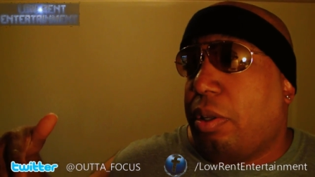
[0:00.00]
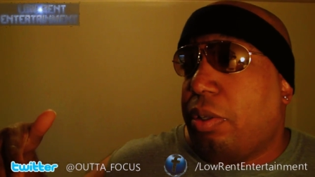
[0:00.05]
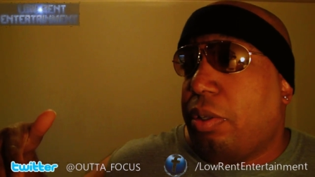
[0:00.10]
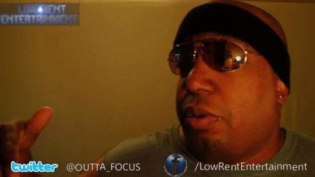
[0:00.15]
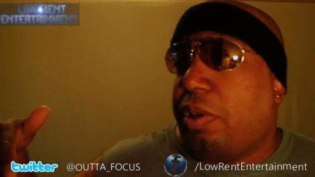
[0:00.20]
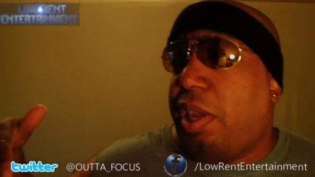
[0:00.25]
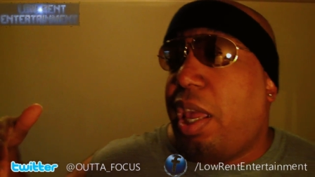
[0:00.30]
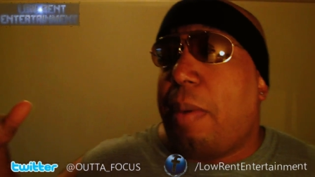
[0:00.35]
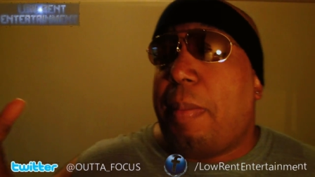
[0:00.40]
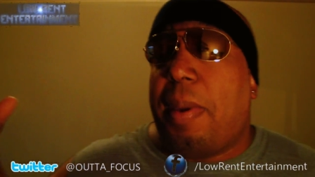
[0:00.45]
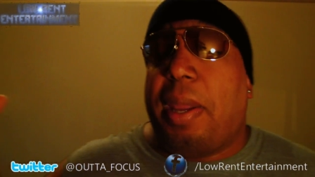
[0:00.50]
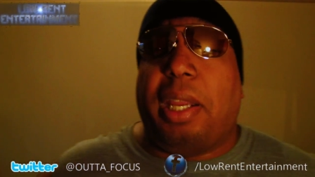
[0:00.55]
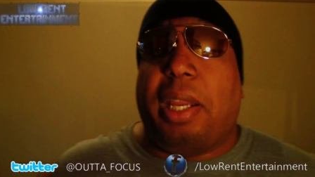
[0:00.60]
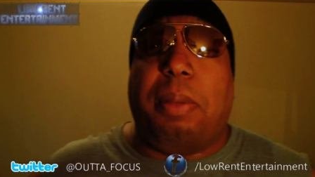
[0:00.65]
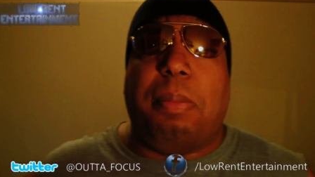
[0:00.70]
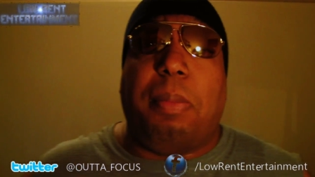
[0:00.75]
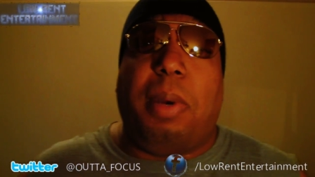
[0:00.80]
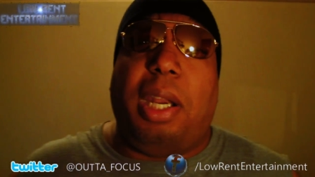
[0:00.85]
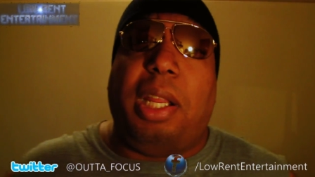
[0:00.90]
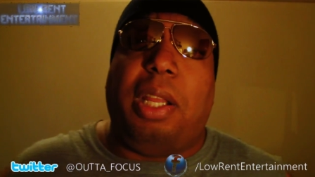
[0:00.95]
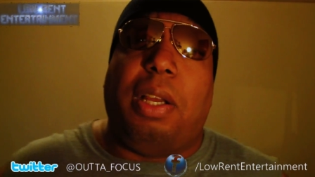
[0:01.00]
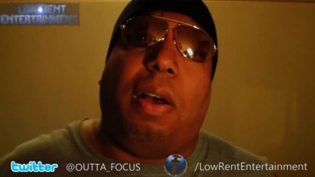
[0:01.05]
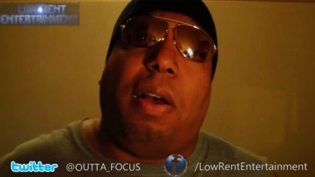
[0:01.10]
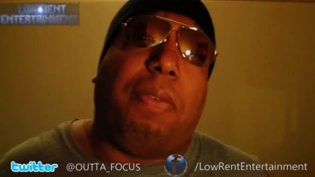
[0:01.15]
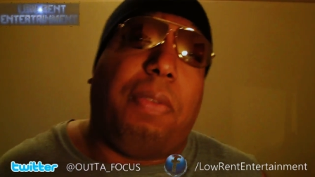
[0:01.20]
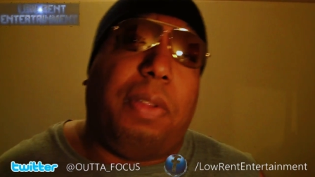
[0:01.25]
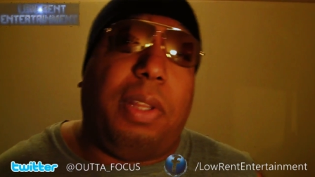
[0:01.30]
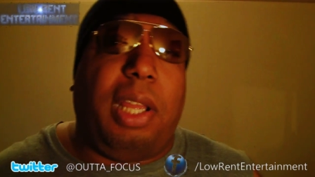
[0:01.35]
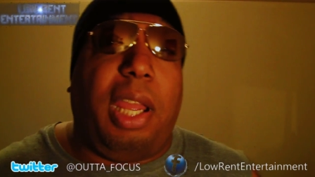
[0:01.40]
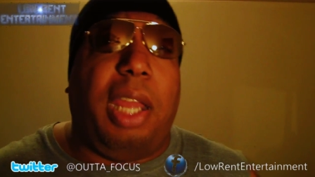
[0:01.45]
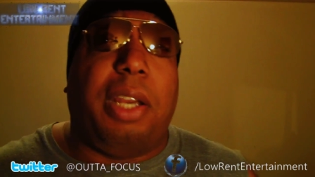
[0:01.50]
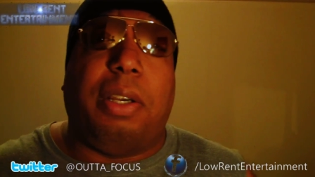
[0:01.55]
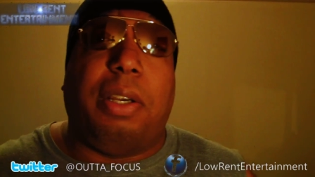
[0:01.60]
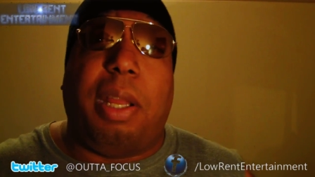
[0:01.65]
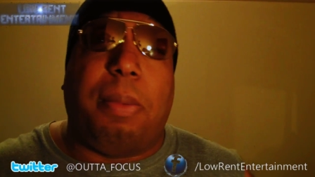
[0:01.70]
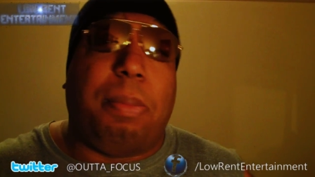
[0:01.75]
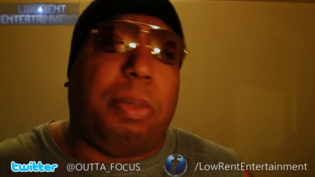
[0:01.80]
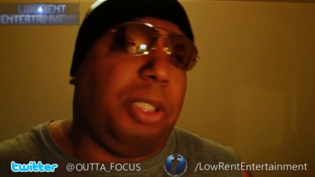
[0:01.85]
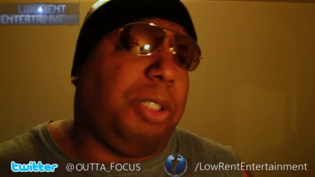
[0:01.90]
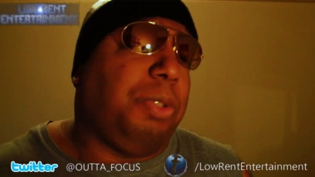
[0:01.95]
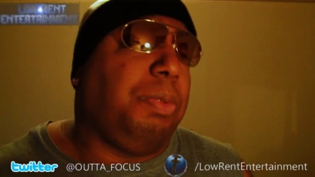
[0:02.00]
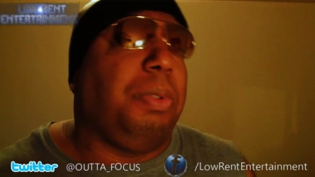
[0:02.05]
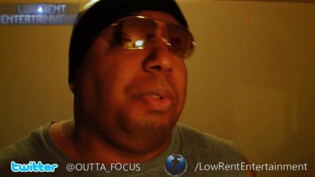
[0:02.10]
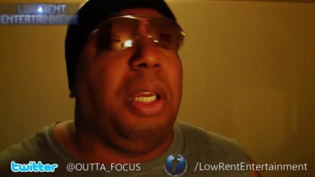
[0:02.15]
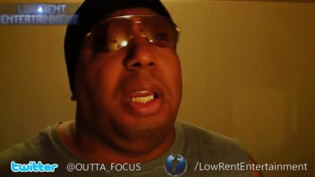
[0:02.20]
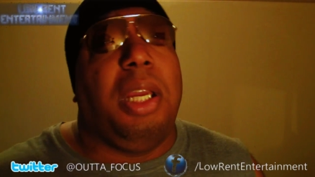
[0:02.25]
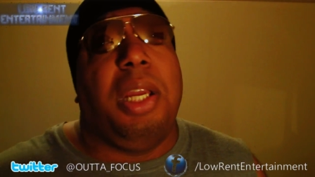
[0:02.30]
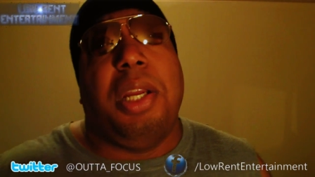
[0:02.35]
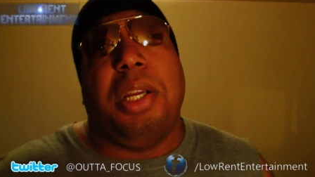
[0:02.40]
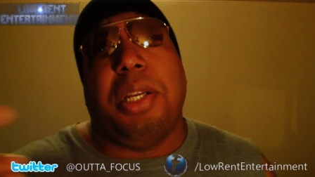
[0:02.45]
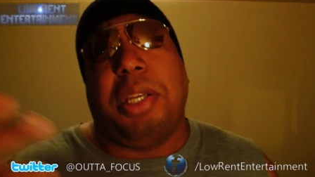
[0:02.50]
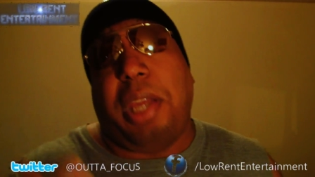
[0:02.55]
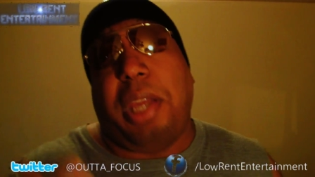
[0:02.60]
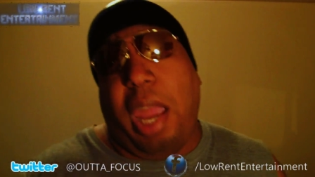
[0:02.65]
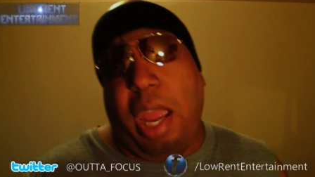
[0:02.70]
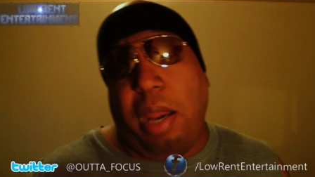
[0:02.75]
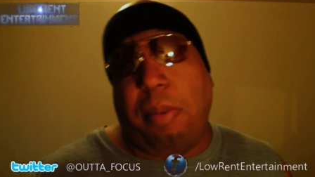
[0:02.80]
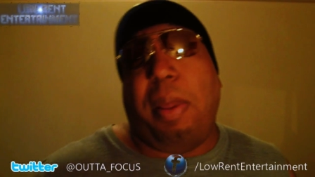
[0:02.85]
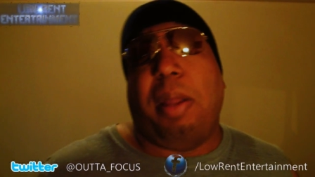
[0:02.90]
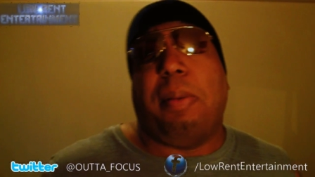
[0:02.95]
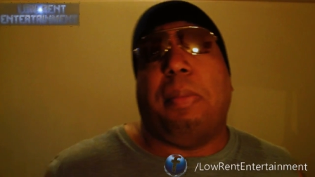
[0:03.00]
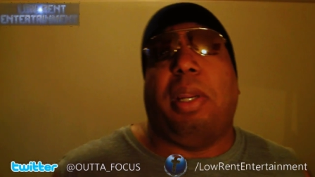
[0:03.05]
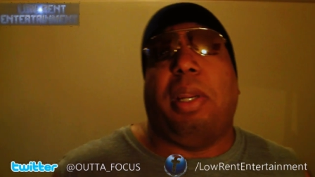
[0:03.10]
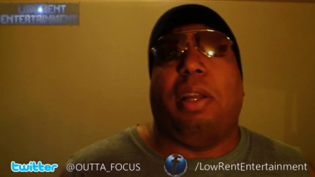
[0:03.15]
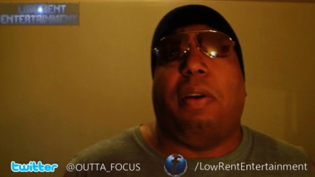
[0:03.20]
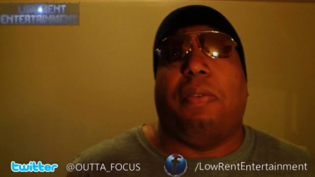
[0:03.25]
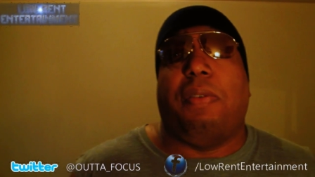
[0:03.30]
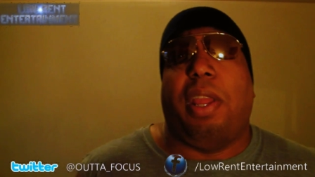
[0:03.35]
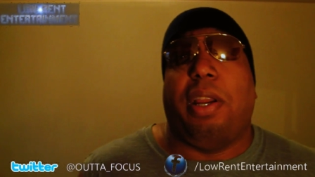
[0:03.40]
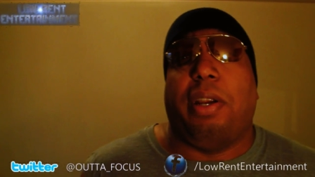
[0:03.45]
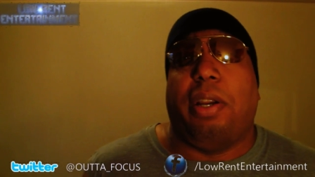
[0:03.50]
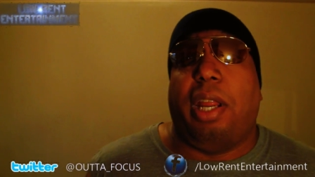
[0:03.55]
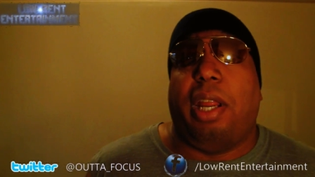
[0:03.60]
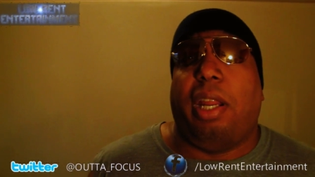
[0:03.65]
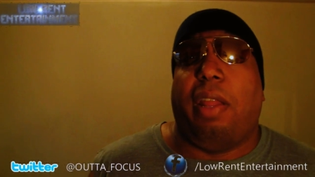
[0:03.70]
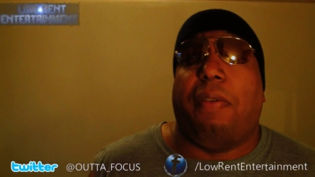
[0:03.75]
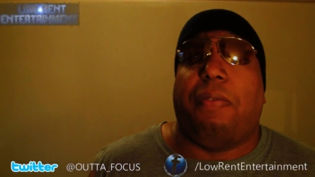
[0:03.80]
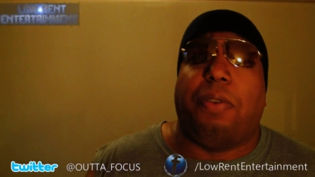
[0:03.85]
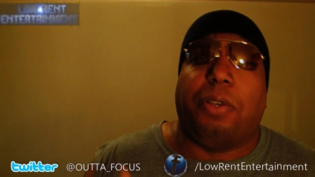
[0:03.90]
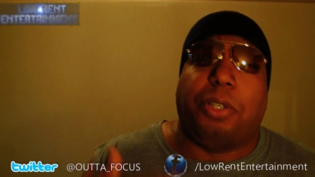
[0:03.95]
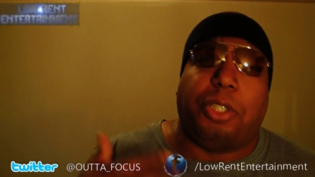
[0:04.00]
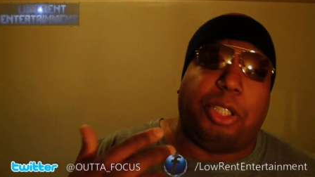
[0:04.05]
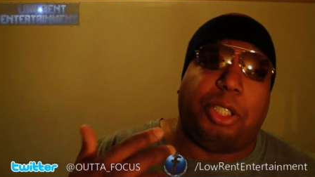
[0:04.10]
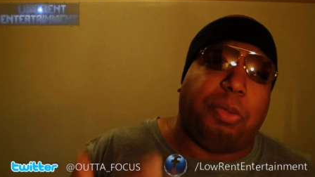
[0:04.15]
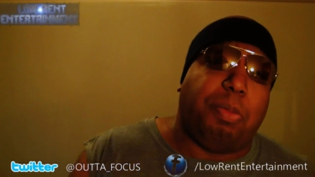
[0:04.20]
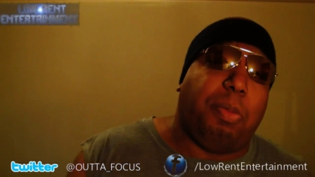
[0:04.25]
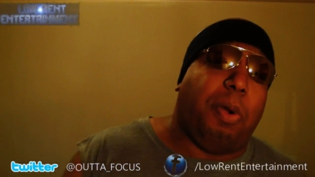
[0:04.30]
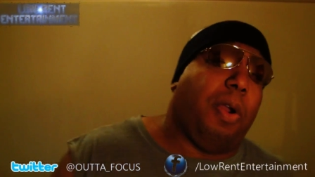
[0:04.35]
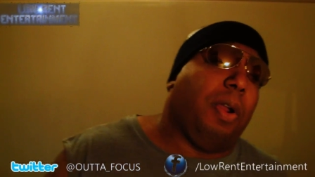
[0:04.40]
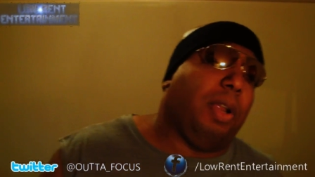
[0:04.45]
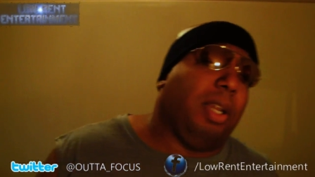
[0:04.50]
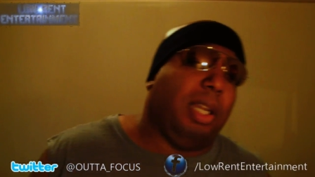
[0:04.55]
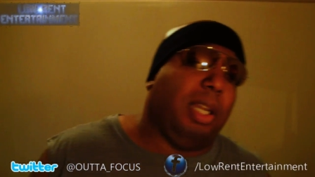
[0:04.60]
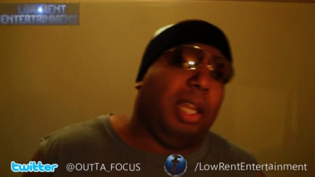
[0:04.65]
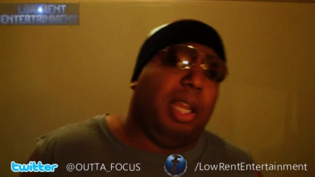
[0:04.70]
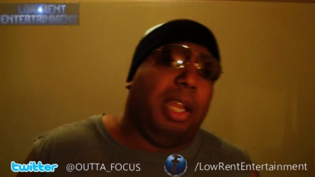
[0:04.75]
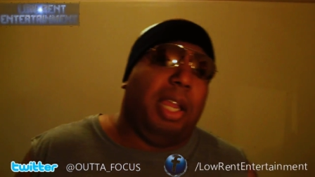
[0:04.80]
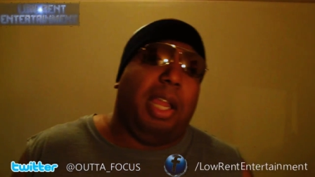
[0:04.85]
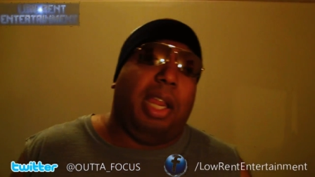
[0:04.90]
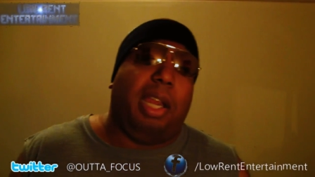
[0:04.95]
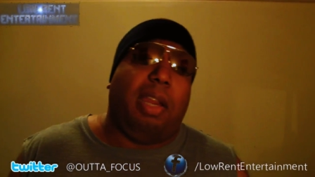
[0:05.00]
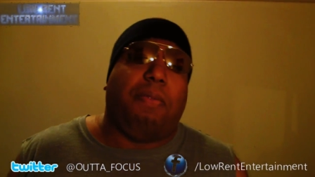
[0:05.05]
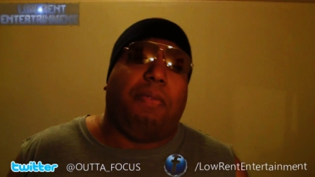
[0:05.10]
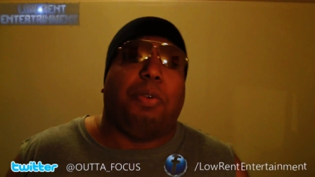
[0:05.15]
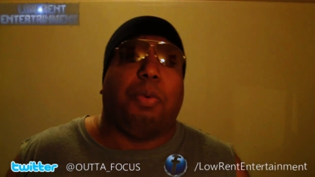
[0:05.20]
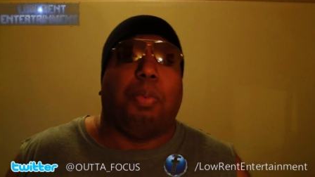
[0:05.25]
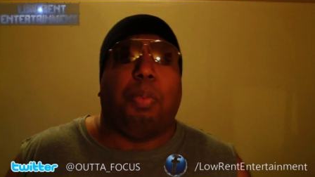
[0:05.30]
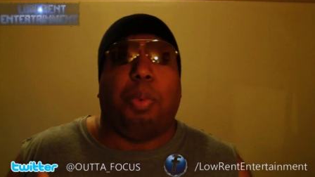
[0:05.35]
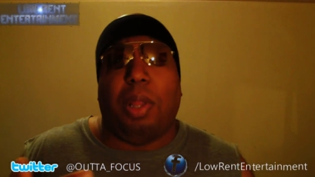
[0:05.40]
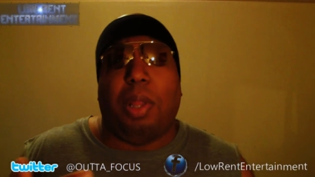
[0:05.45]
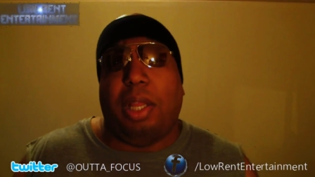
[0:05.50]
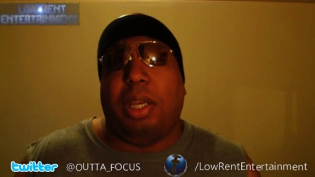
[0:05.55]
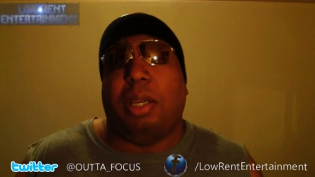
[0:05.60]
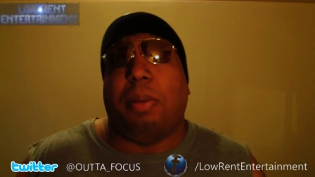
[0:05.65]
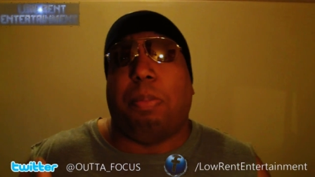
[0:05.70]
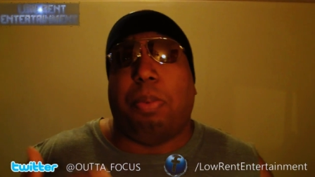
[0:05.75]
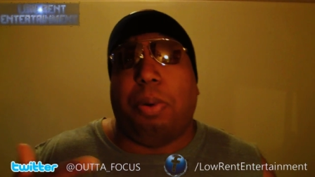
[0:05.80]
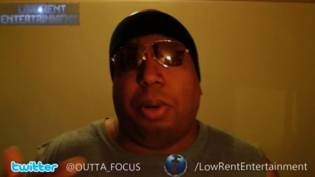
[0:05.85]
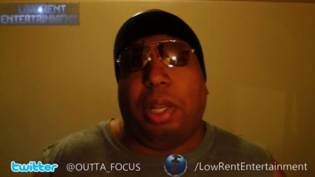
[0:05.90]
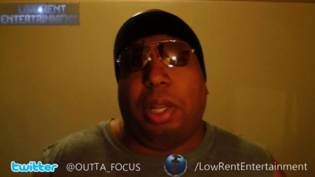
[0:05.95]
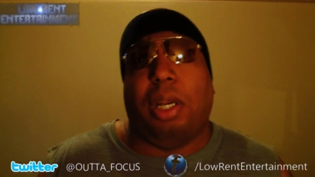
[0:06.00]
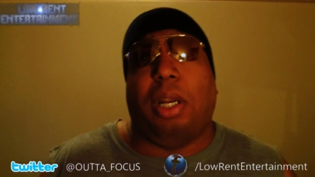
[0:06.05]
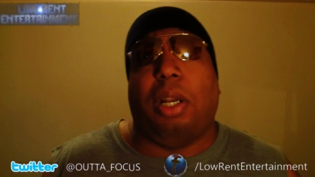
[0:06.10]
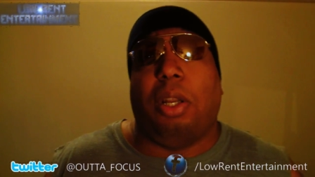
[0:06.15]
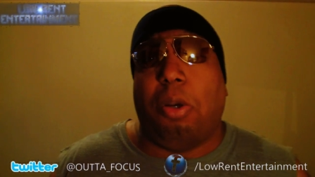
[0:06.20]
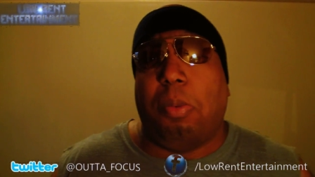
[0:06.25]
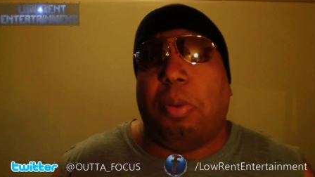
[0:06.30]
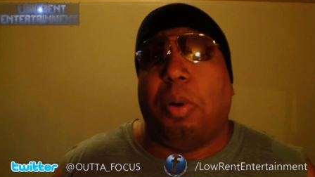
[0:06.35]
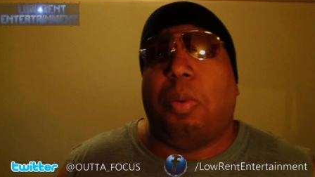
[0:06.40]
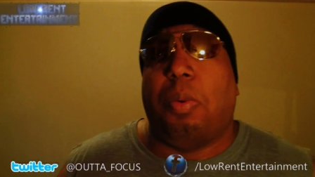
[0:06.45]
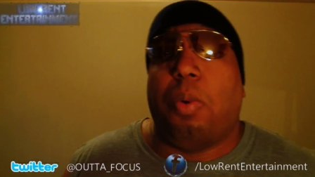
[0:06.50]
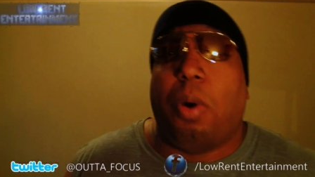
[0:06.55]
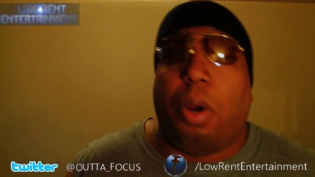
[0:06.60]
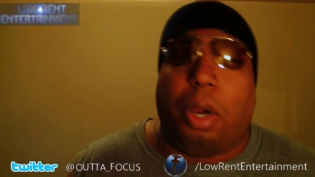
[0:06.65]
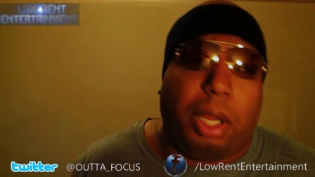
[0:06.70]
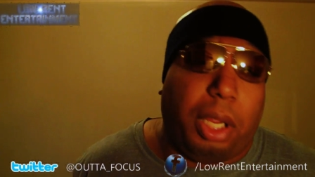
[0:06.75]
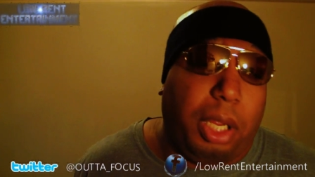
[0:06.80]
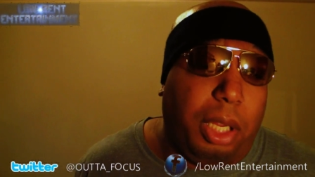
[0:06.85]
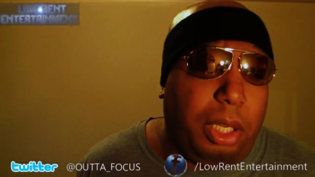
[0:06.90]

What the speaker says: make any money off of the internet, but you can make money off the internet if you're smart, if you're willing to put in a little bit of work.